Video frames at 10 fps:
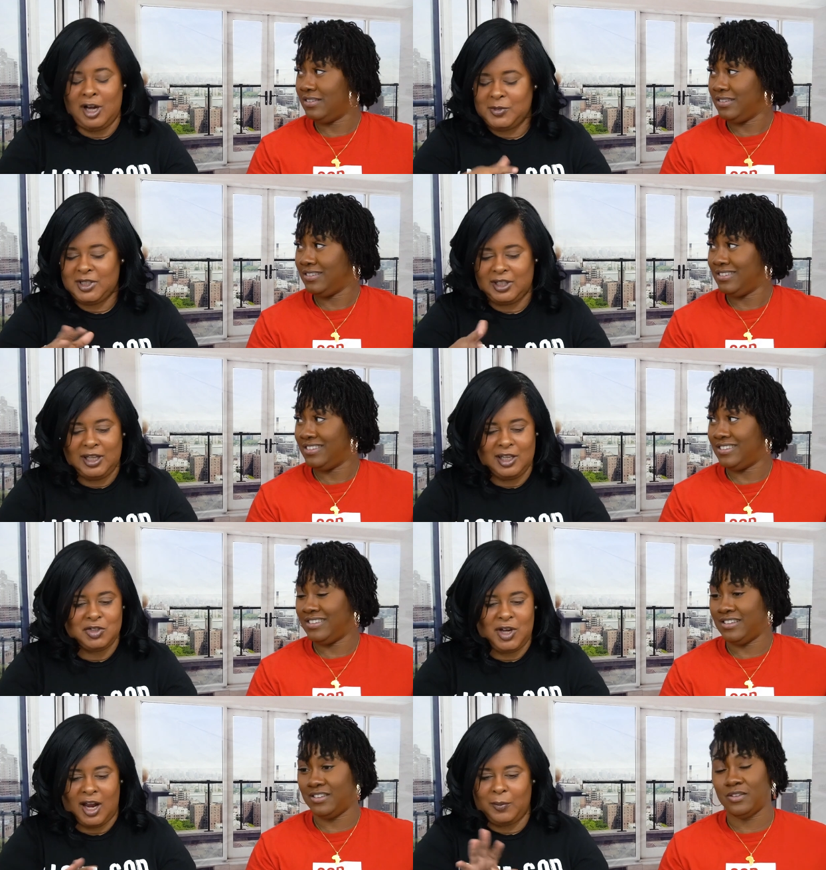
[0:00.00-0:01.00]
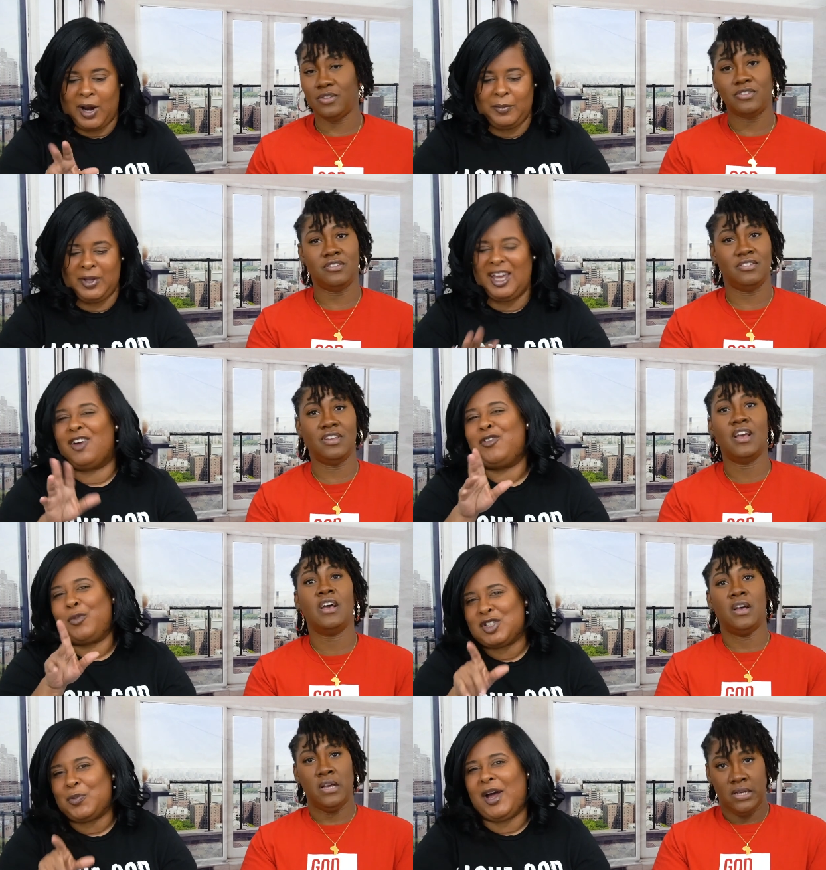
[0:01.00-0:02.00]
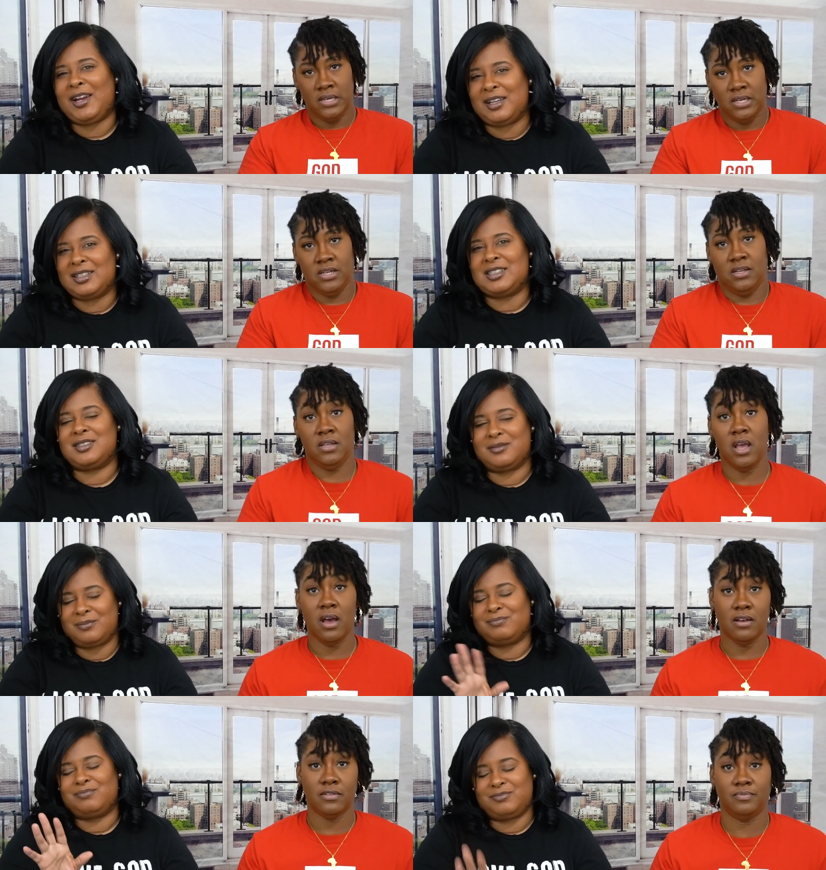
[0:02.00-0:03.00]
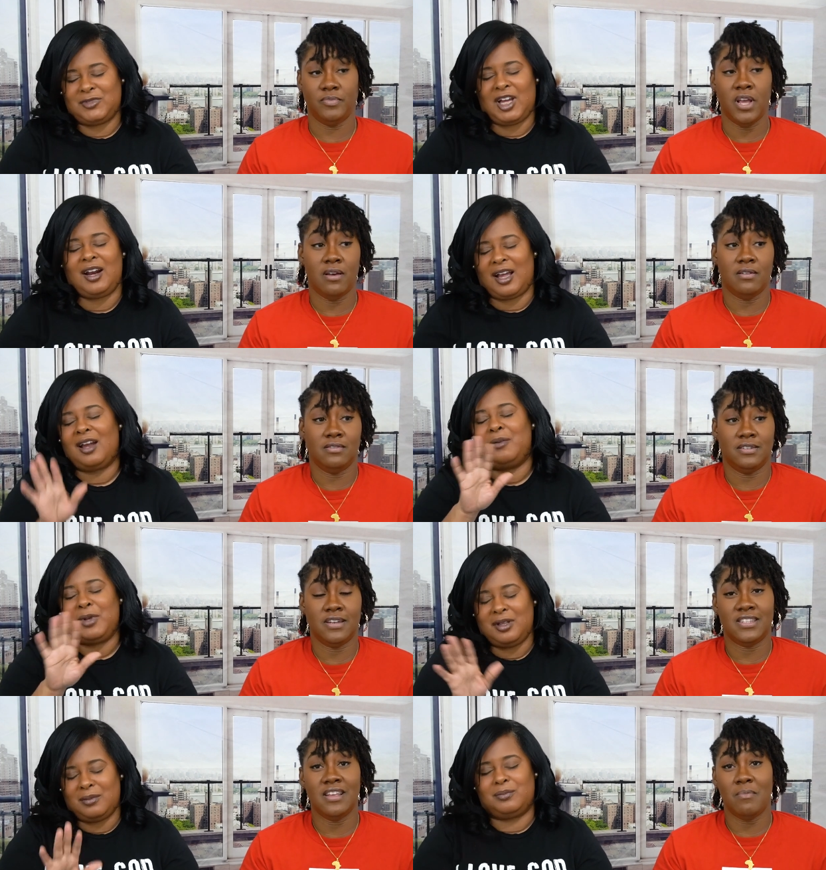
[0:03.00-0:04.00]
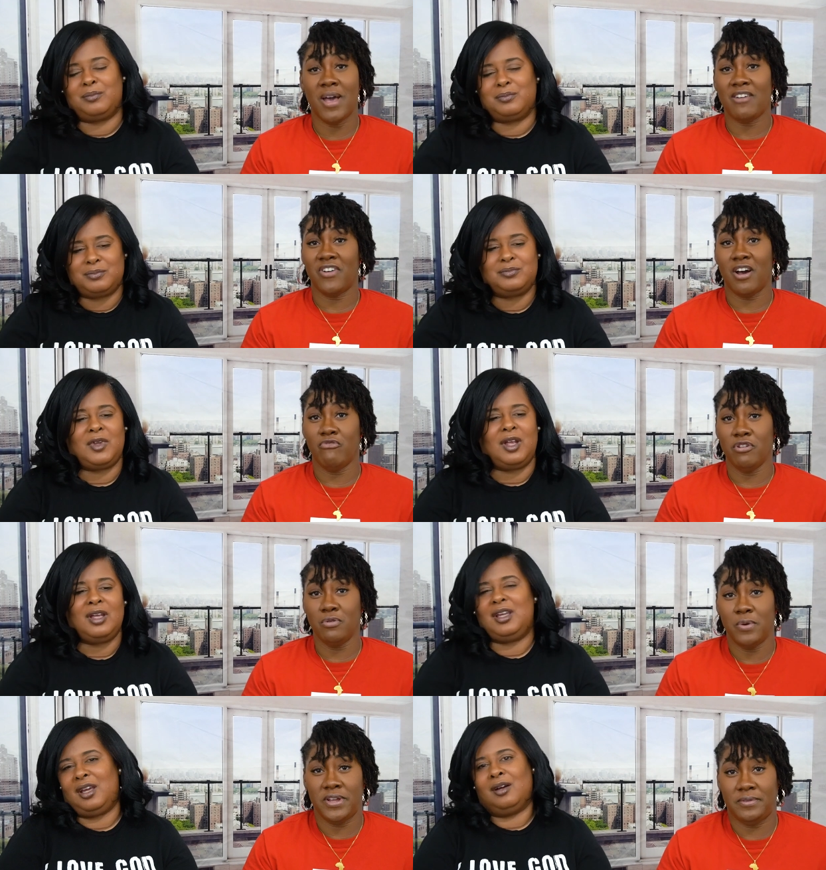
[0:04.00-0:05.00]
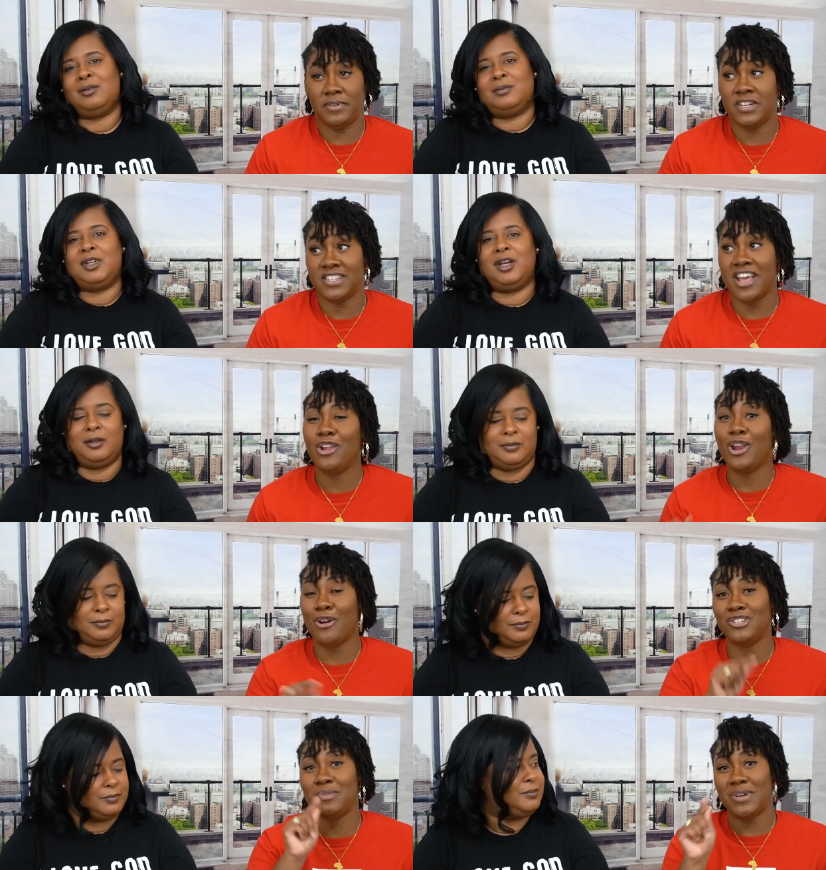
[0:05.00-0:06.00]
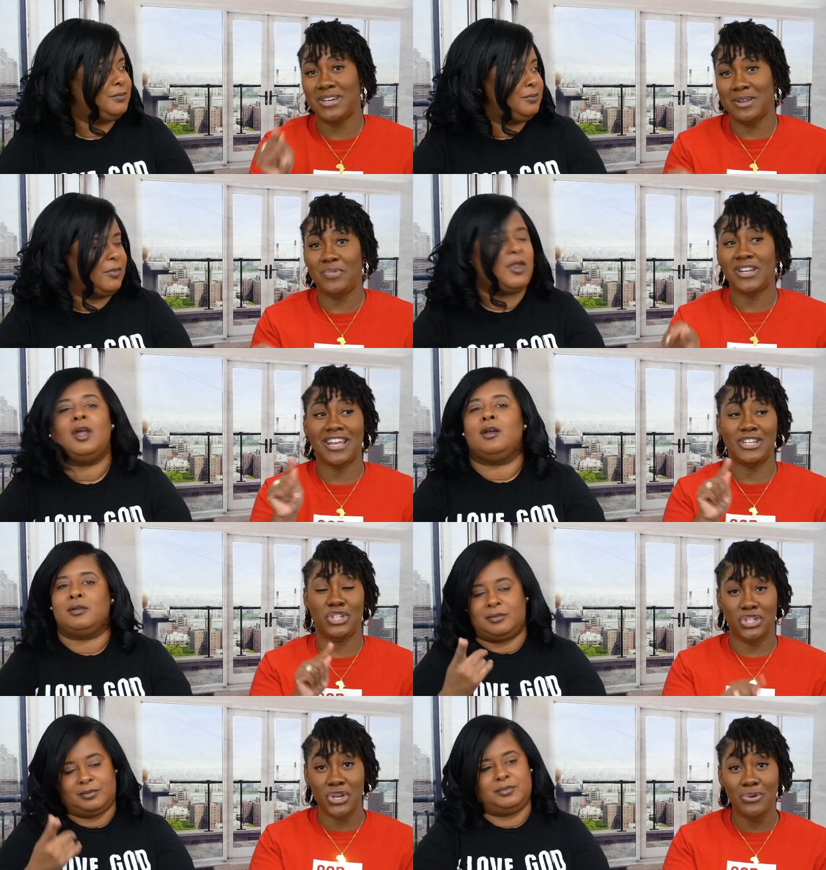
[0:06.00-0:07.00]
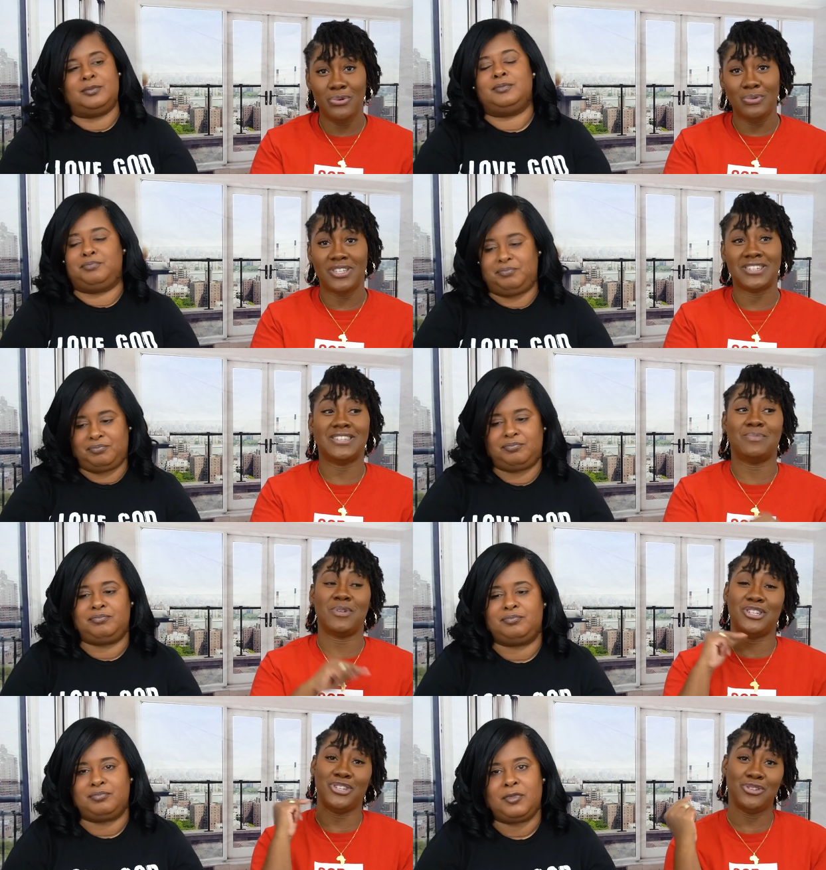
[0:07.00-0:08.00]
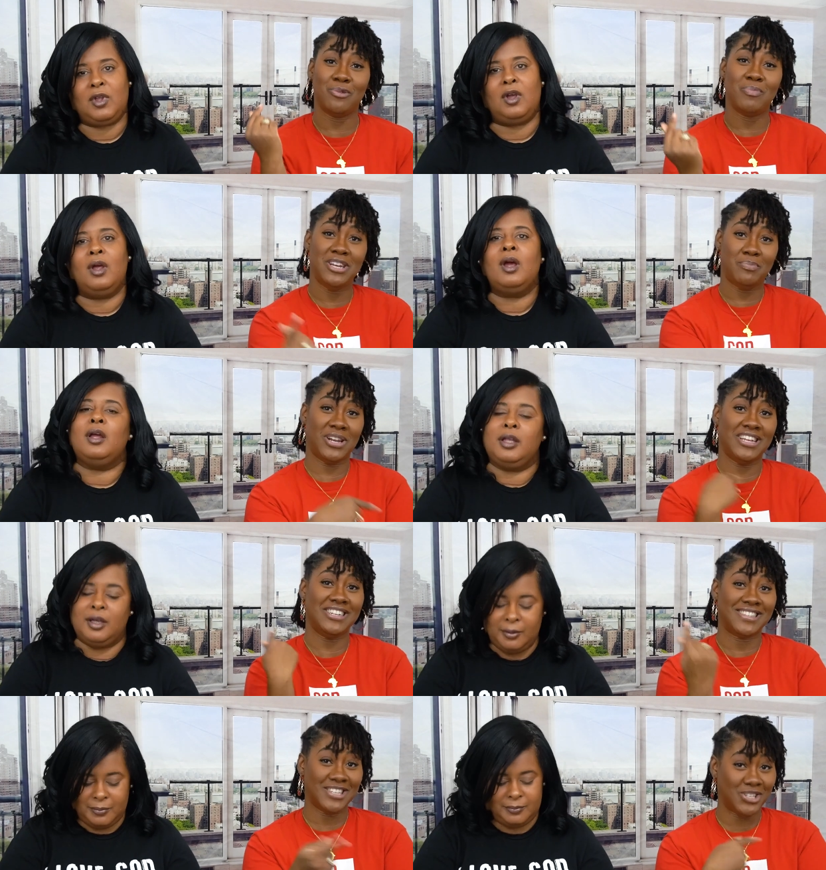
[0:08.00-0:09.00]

Speaker 1: it comes to the kids, you gotta, gotta be careful with your pettiness. Yeah,
Speaker 2: you yeah. gotta kind of be because it'll backfire real quick. Yeah, because yeah. they'll learn to manipulate you just as much as you're manipulating yep. the